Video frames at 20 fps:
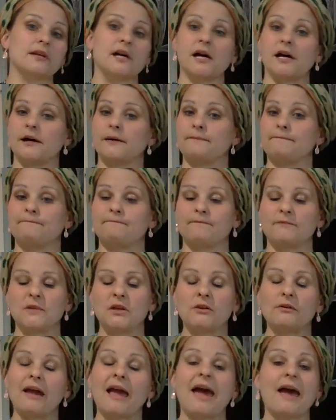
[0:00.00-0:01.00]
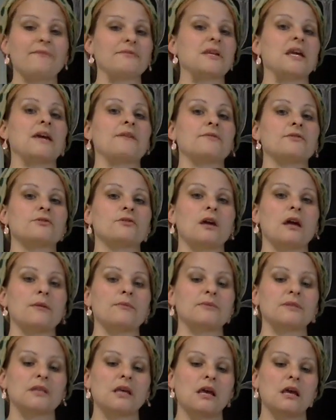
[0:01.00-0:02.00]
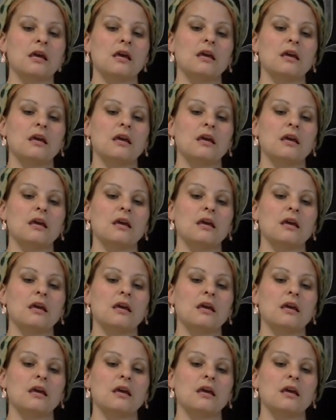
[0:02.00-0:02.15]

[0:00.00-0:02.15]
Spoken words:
You don't have to have straps.